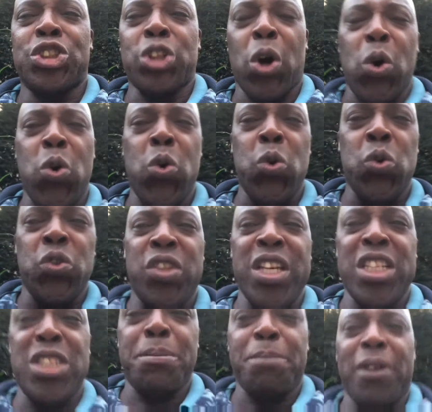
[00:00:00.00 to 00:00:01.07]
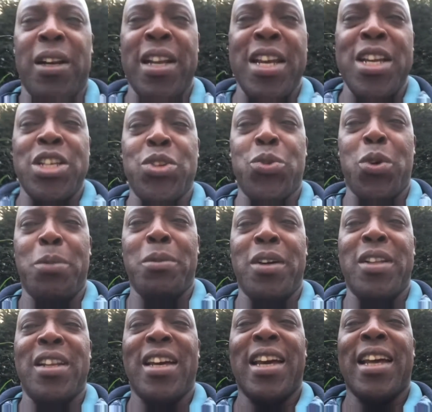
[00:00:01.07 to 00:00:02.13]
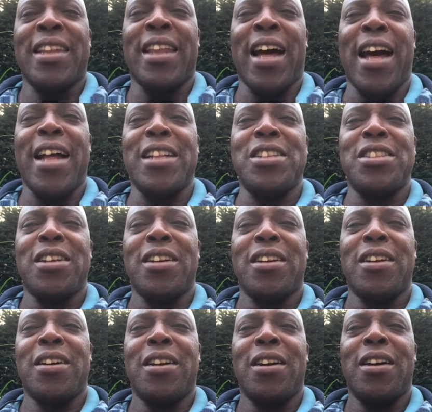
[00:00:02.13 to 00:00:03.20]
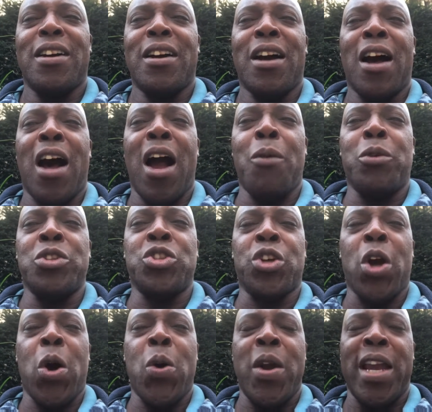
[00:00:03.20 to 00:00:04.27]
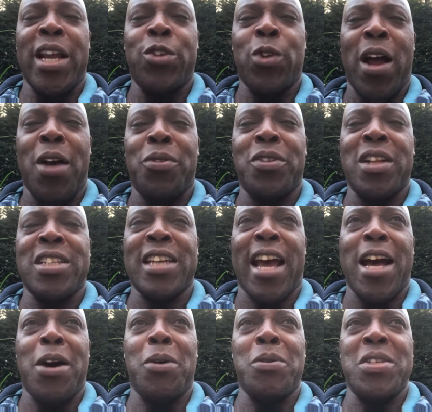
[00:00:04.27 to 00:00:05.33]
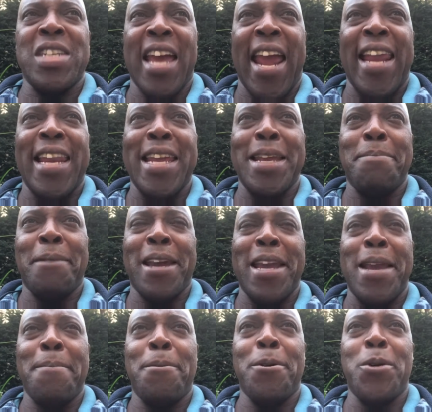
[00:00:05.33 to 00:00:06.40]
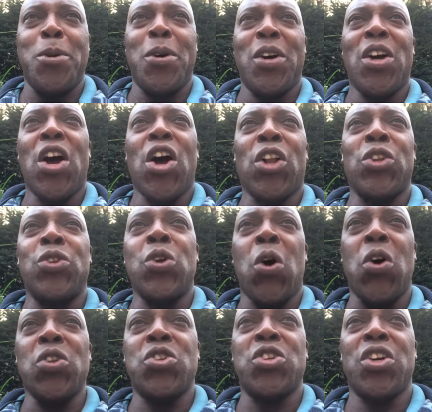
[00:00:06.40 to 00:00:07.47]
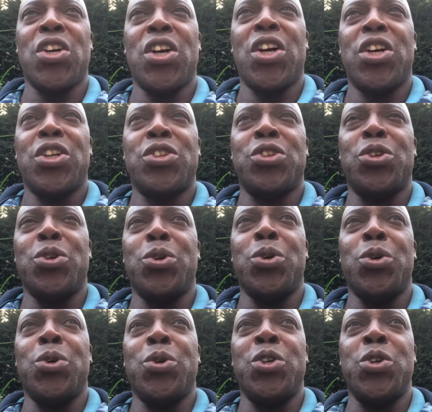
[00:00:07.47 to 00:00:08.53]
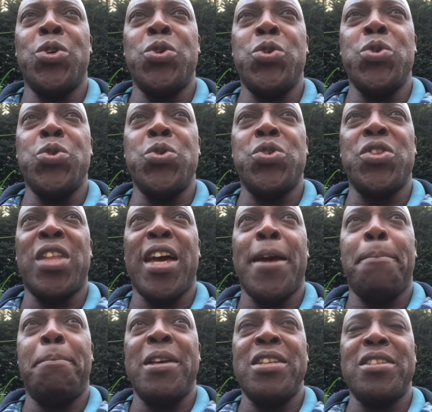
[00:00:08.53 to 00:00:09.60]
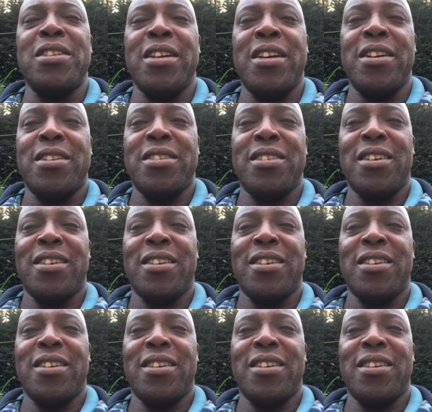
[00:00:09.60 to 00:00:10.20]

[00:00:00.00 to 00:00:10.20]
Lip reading: told this policewoman that I was going around the town telling people not to use their business.